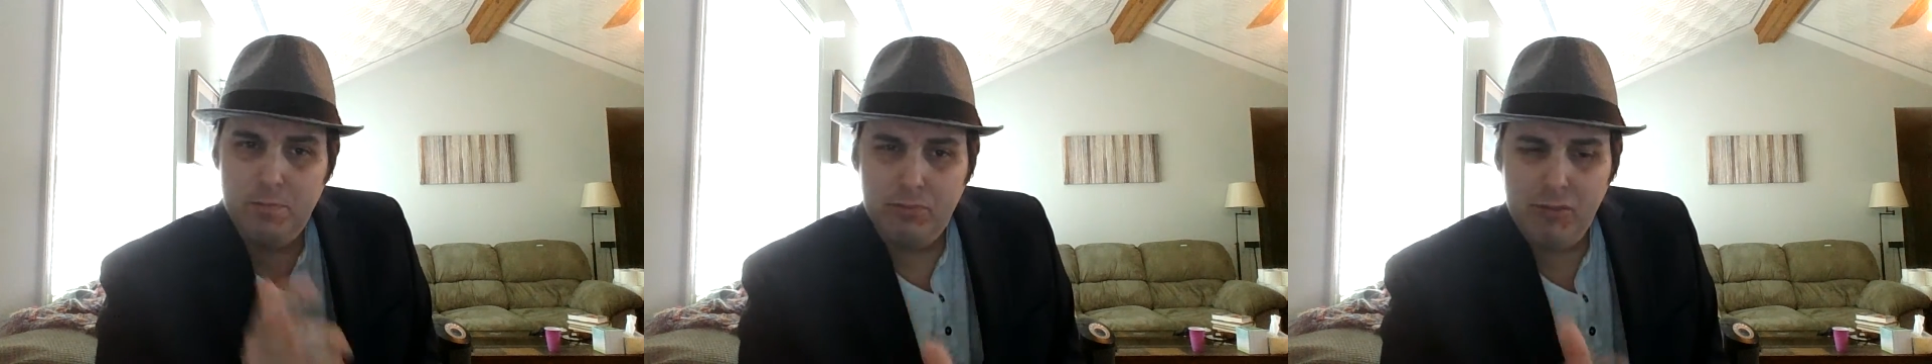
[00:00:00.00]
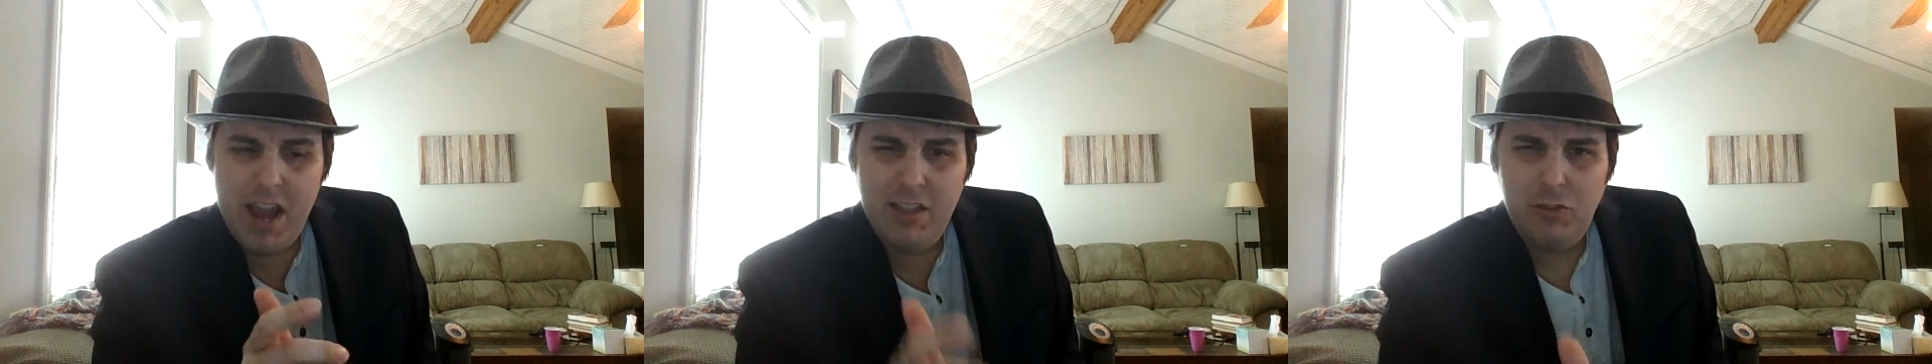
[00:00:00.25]

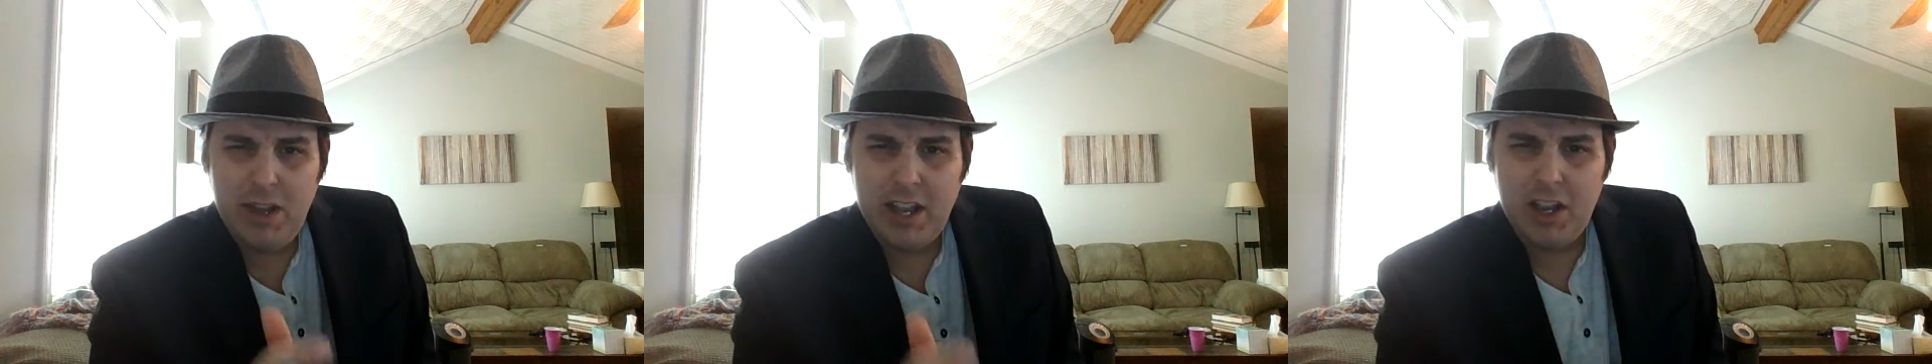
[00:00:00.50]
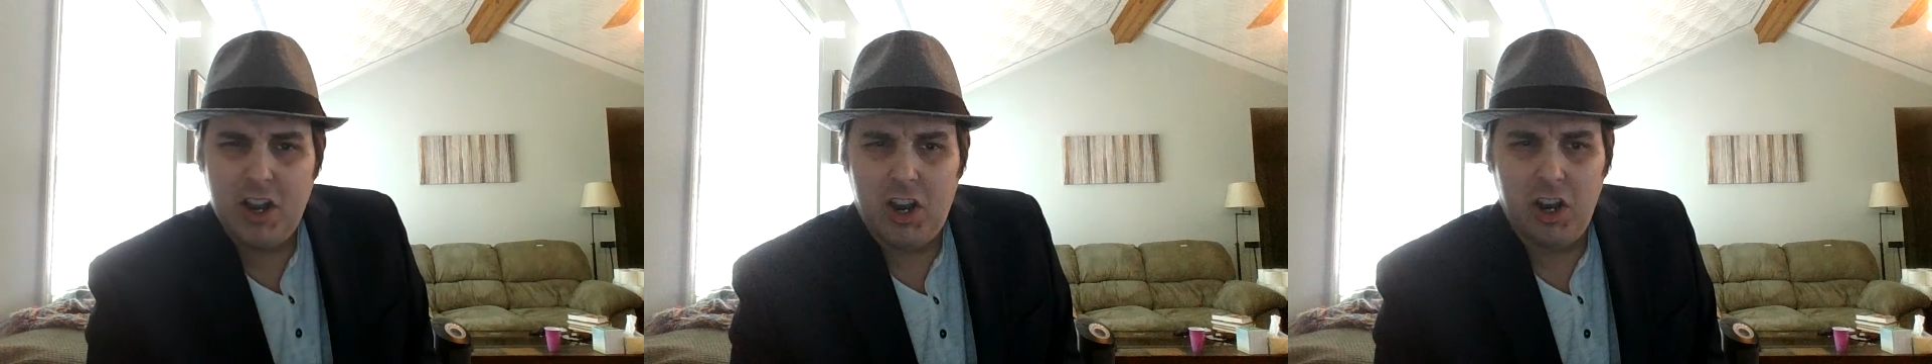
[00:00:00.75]
brand new deck
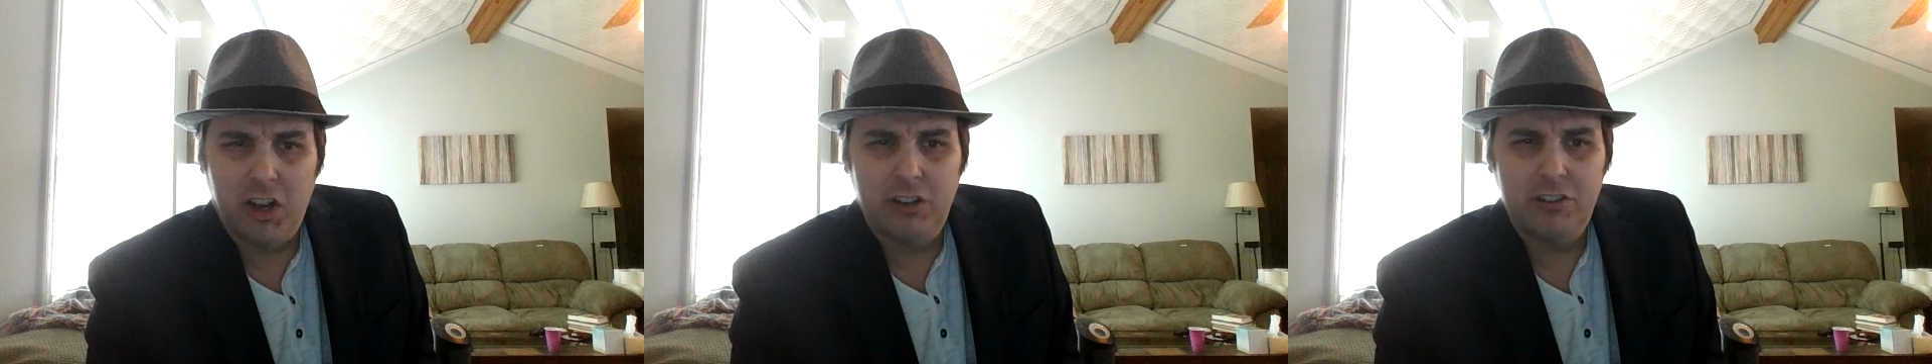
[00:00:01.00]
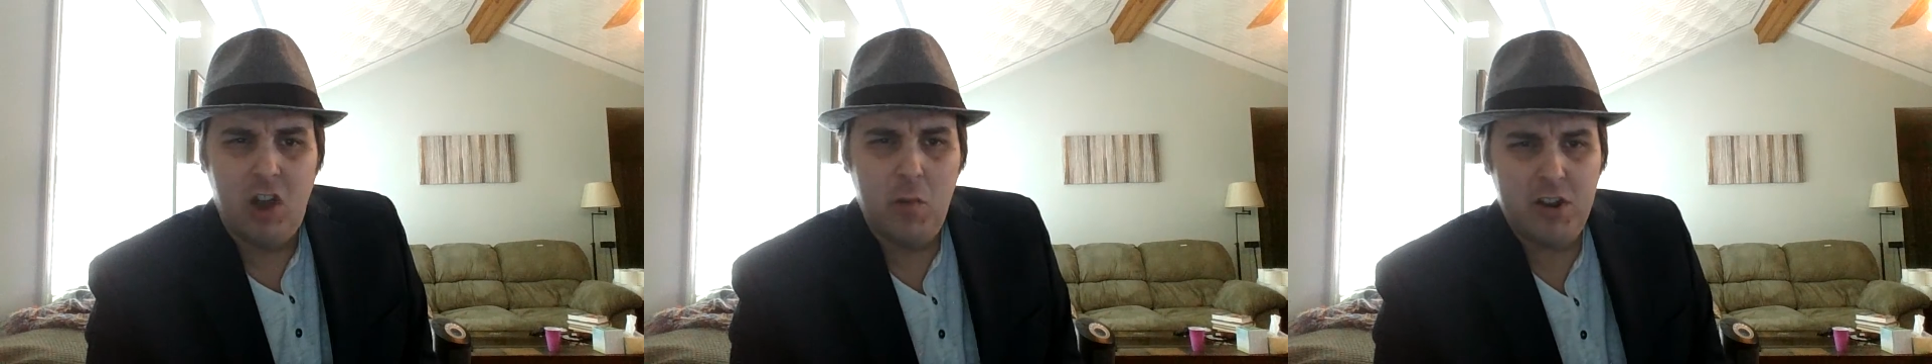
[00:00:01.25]
of
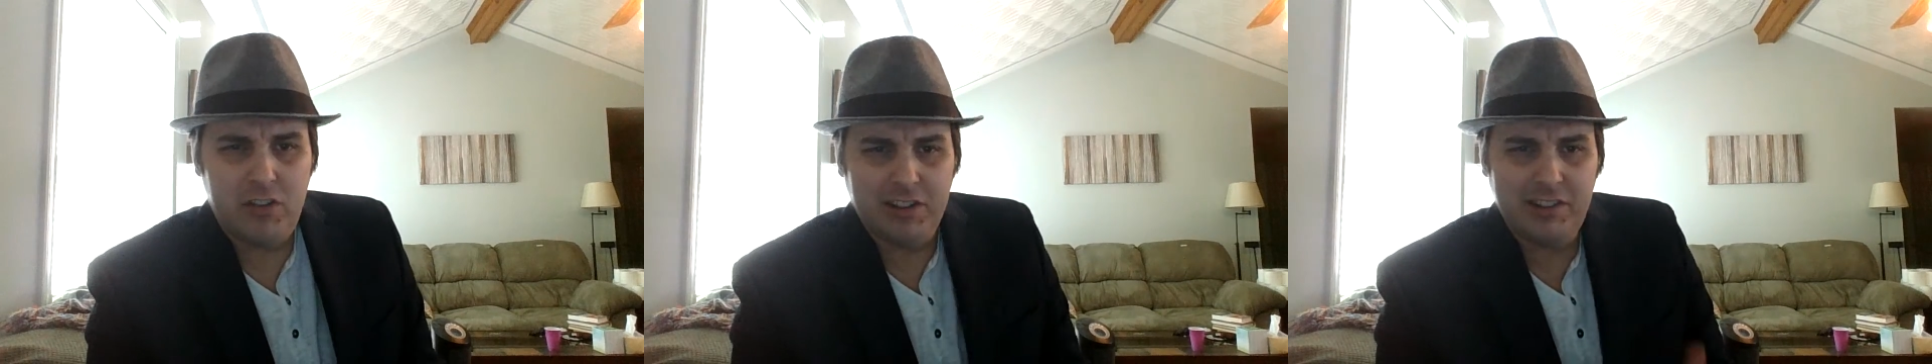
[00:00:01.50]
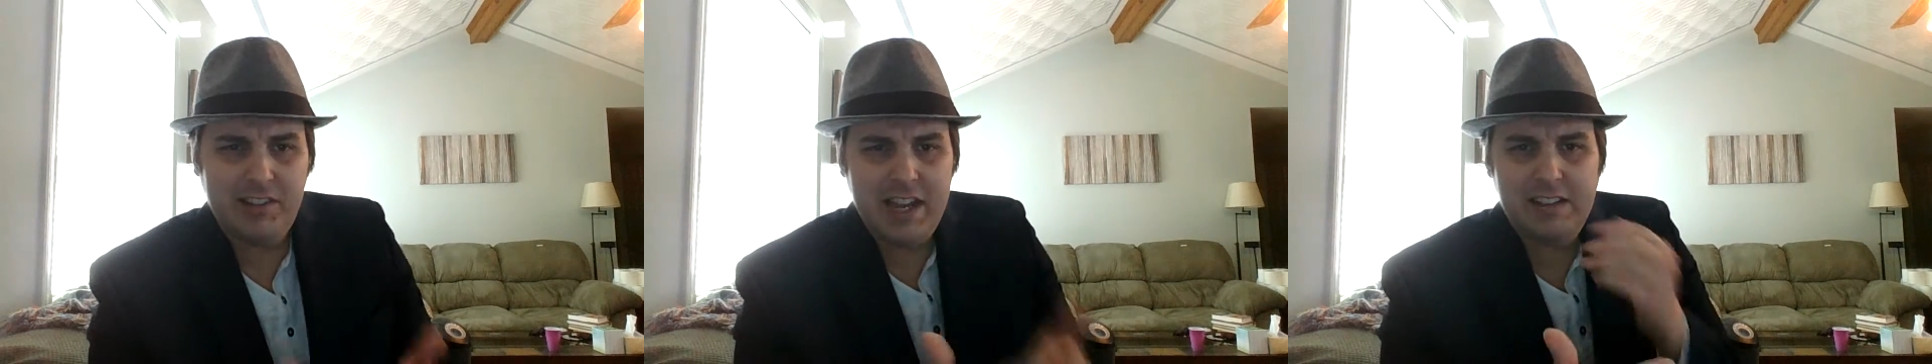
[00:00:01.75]
cards on which the
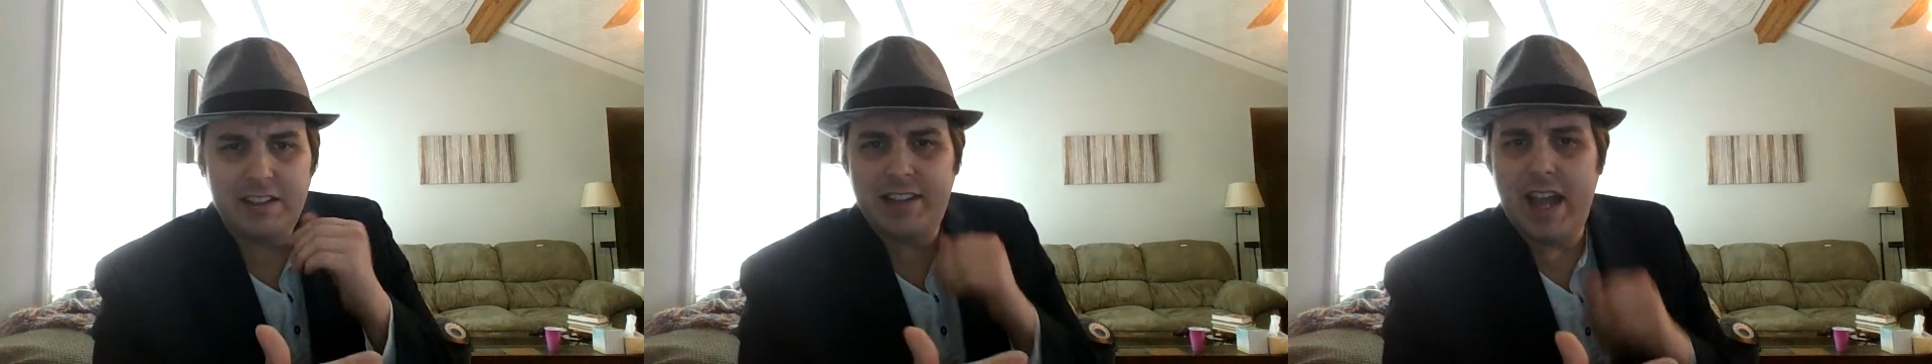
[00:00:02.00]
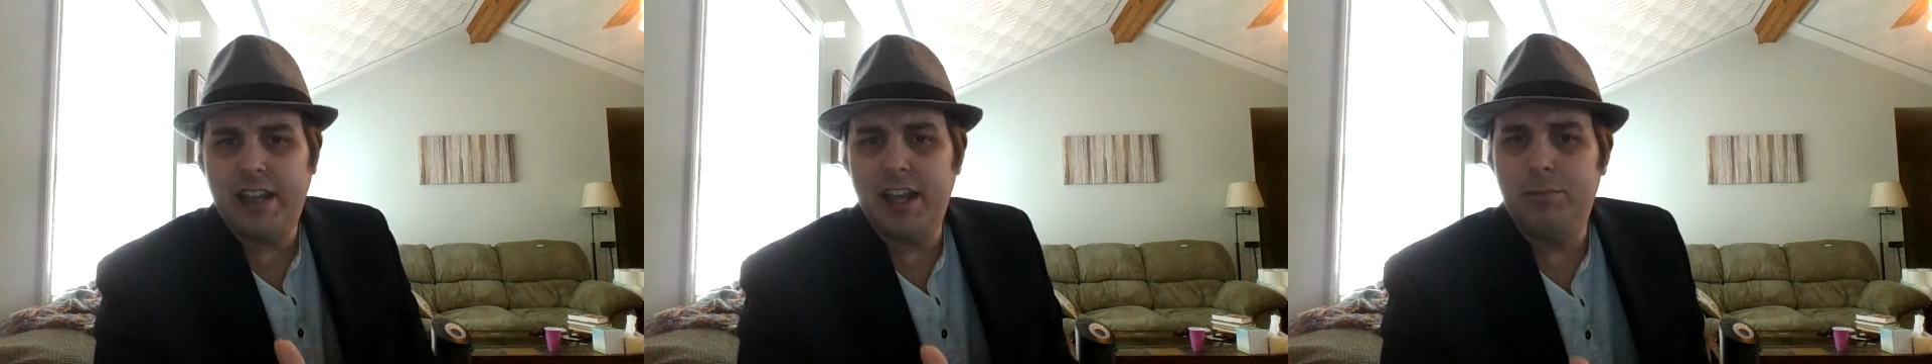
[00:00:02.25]
seal is
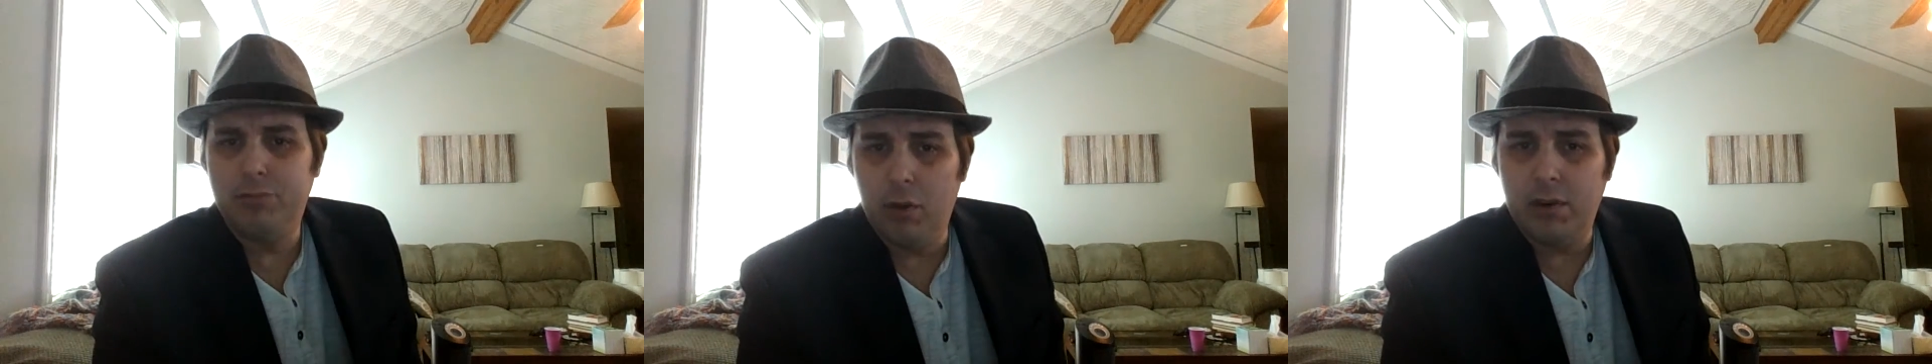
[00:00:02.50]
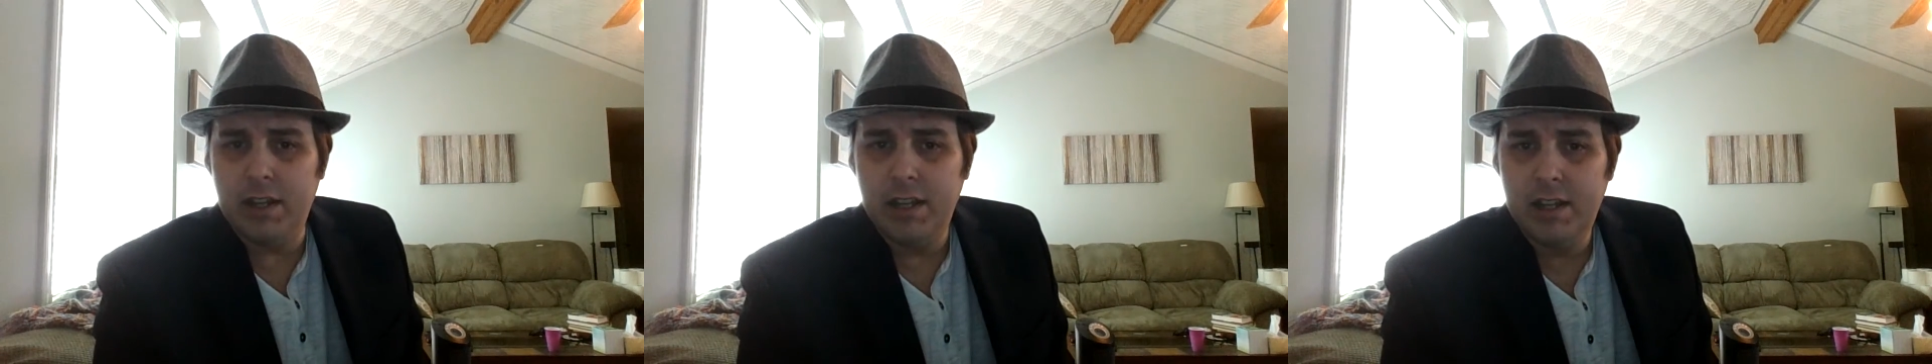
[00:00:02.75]
not yet
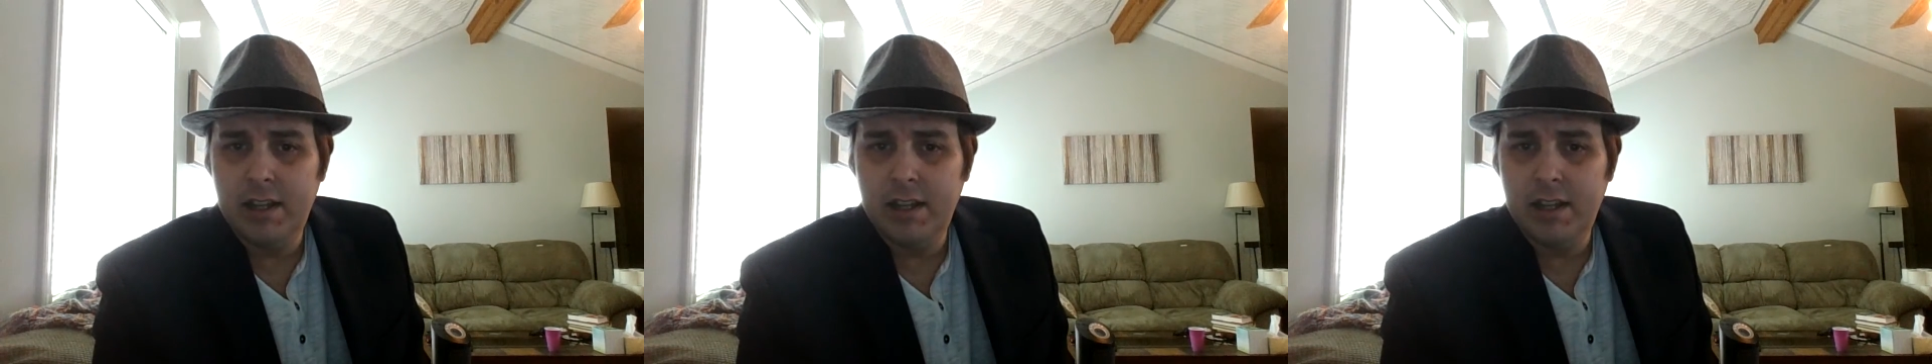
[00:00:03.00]
broken.